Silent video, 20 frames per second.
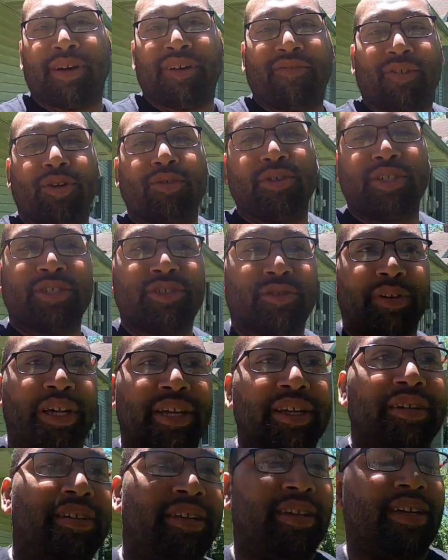my phone is
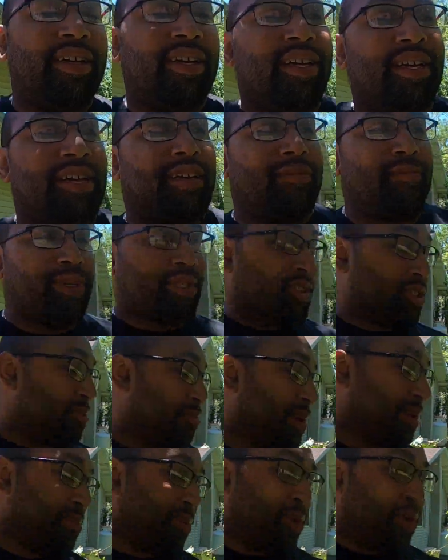ringing. Just
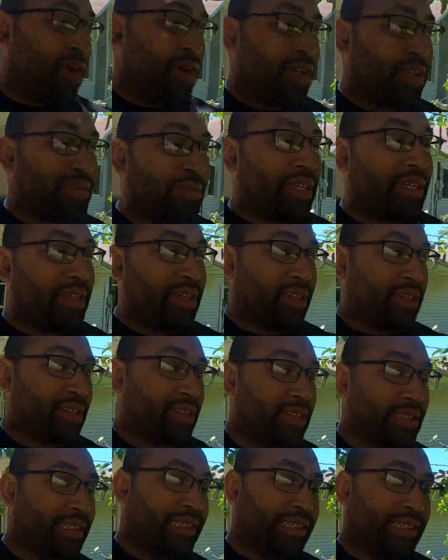people calling me.
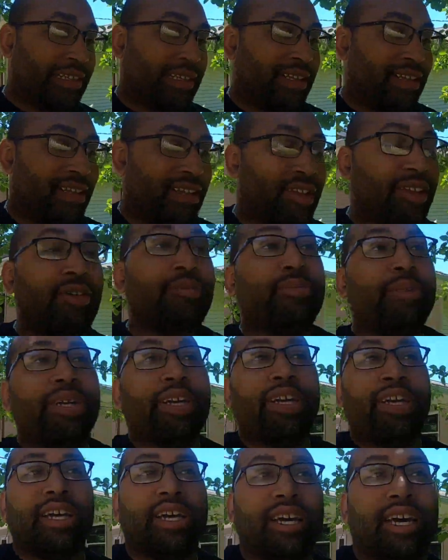Nope.
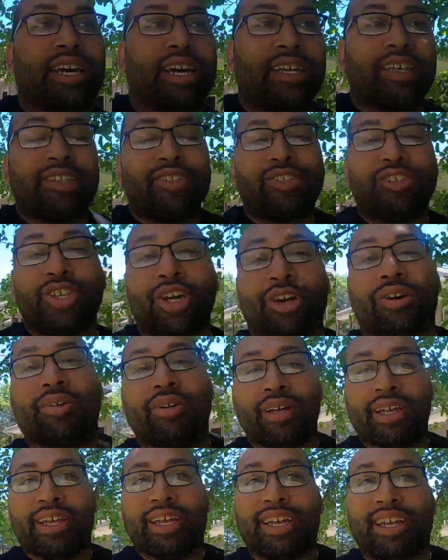So,
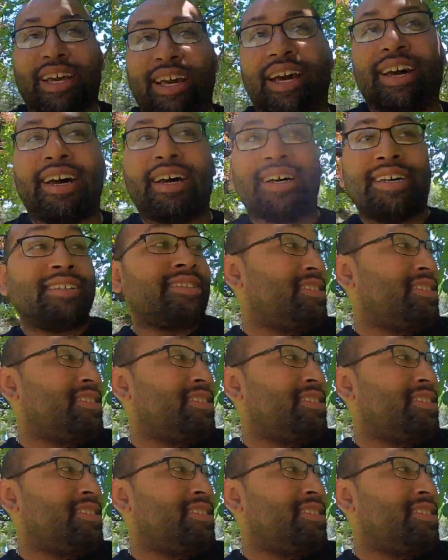uh,